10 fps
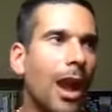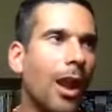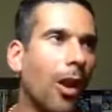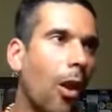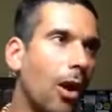
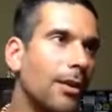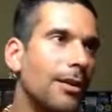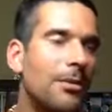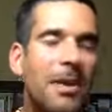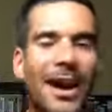a lot
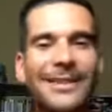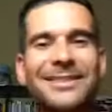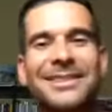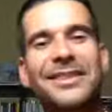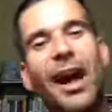
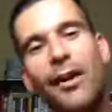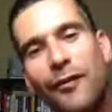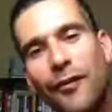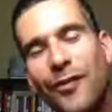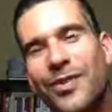about
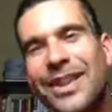stuff,